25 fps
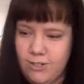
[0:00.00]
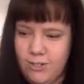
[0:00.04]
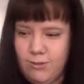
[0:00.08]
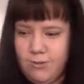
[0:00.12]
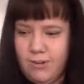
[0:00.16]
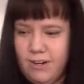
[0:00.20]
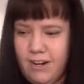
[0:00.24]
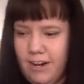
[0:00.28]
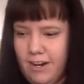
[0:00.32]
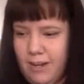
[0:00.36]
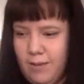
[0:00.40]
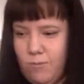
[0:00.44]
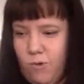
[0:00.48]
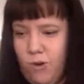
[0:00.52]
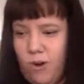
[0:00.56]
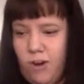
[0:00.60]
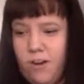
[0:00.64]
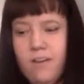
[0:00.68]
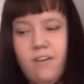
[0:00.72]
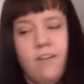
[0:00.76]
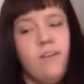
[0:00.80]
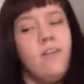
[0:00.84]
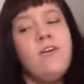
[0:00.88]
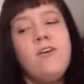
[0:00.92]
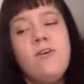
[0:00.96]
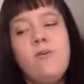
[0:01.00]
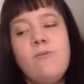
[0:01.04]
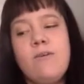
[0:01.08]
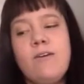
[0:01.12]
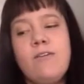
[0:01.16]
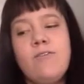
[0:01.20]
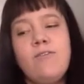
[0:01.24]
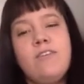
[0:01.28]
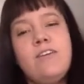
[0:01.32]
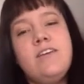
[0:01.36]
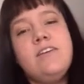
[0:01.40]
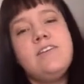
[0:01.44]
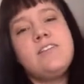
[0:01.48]
do it anymore. We
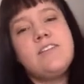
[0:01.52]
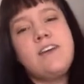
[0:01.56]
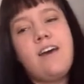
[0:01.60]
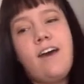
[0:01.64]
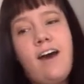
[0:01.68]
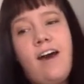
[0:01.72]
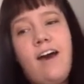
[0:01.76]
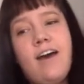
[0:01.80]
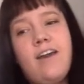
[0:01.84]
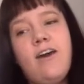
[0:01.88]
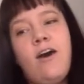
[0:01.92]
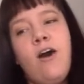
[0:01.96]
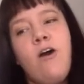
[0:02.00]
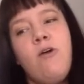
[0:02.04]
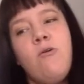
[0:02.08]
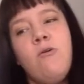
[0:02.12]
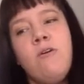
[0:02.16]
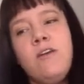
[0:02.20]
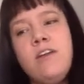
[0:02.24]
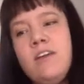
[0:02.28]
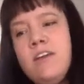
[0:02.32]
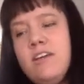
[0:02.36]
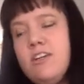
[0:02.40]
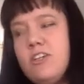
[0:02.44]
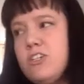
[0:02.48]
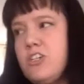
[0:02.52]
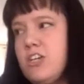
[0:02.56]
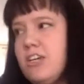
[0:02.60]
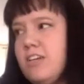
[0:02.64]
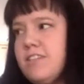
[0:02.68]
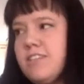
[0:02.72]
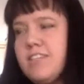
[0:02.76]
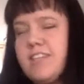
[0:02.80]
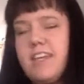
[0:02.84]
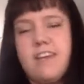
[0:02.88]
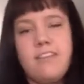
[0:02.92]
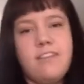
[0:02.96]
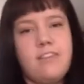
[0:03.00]
have Lisa Otto. She
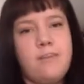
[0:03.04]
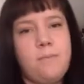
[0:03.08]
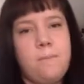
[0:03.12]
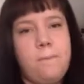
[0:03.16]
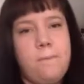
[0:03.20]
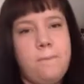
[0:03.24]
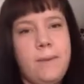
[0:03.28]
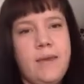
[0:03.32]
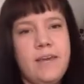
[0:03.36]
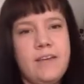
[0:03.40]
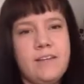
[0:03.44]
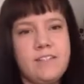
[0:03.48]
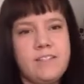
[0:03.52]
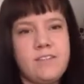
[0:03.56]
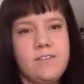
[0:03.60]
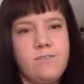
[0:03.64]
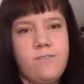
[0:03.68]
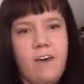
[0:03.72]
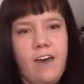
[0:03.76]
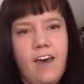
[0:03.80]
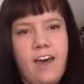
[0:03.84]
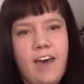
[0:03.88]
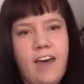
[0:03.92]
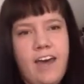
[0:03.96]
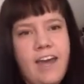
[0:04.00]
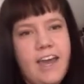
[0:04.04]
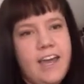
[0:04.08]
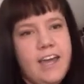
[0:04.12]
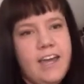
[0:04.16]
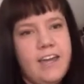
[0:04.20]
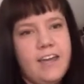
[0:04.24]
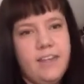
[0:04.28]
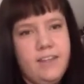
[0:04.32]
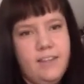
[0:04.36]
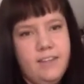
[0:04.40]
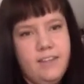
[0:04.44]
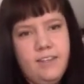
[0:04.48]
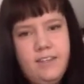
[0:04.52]
is like the
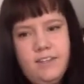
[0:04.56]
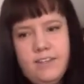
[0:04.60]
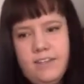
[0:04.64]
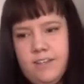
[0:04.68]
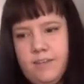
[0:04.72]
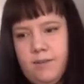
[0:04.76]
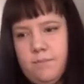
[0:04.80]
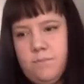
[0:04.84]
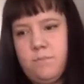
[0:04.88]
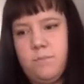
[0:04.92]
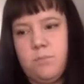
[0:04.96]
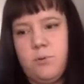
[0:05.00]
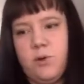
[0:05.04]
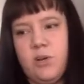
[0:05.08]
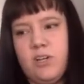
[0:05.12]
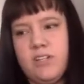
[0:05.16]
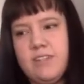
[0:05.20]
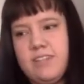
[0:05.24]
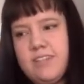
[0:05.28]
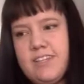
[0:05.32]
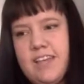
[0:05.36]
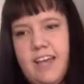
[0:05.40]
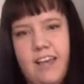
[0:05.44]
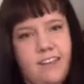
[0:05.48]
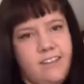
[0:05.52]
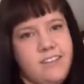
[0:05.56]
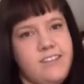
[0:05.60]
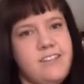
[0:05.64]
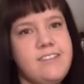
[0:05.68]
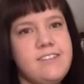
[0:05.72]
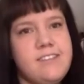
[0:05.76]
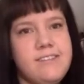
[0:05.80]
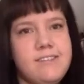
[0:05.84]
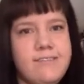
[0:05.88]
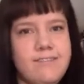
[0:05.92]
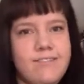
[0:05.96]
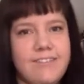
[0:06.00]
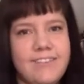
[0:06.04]
Pixifi
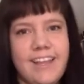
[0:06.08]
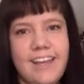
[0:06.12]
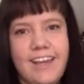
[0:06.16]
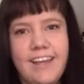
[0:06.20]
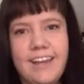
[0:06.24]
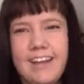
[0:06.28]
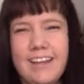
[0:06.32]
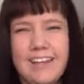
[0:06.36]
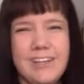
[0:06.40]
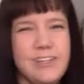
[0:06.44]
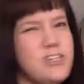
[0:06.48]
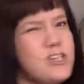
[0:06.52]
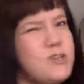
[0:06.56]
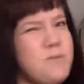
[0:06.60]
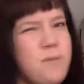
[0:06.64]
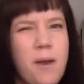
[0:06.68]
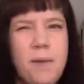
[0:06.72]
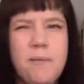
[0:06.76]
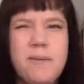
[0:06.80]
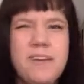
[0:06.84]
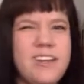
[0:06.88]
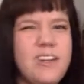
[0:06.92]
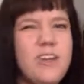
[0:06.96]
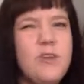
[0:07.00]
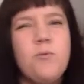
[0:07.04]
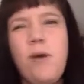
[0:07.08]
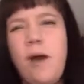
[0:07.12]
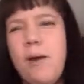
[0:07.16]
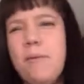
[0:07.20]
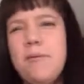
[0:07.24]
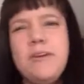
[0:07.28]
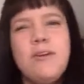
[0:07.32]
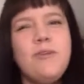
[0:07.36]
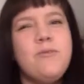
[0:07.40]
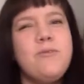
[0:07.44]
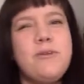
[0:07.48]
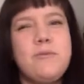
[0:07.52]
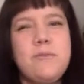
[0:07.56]
princess lady. She probably you
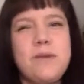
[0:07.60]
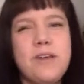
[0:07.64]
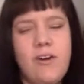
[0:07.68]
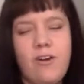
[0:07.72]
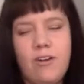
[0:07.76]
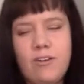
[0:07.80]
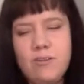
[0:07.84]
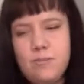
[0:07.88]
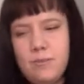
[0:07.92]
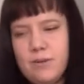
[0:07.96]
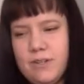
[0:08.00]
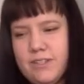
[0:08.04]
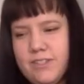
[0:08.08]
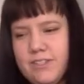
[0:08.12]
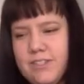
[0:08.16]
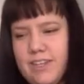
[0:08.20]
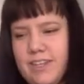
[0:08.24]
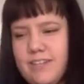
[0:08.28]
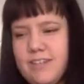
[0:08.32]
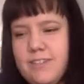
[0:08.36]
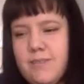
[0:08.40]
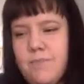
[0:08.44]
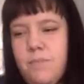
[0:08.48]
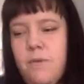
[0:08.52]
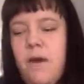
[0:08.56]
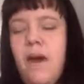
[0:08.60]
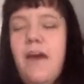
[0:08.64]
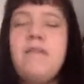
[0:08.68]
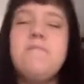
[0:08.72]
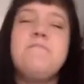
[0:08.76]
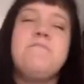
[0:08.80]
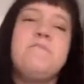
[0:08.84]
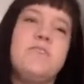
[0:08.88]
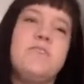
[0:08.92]
probably don't want to be called princess, but